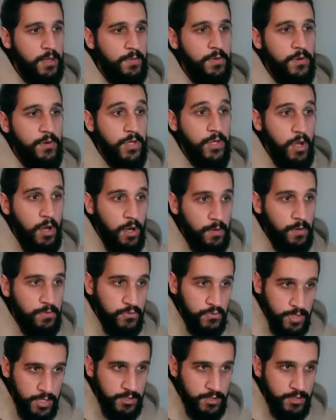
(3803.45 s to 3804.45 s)
But we all
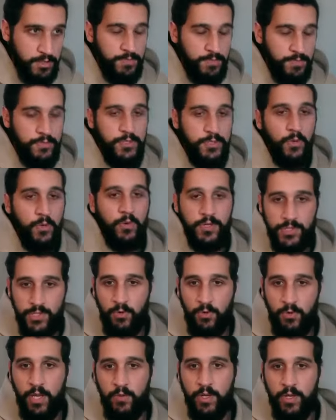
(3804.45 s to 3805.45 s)
breathe. So what is
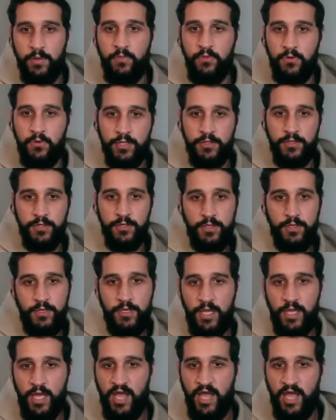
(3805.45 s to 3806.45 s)
the right way to breathe?
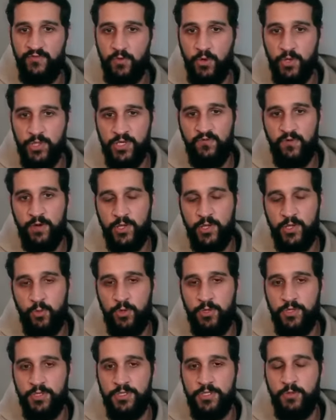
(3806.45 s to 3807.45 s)
Have those of us
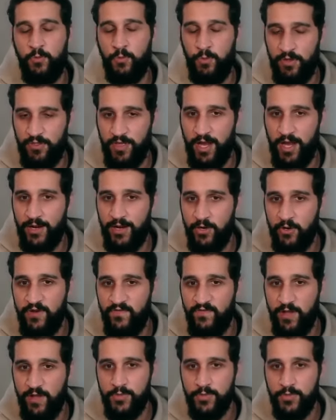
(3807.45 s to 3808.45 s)
with, with
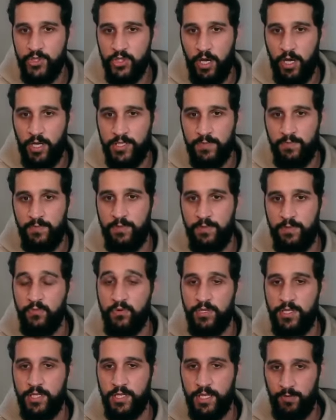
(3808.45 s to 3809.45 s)
underdeveloped jaws been
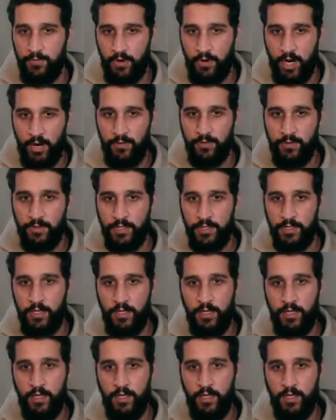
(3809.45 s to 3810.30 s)
breathing improperly?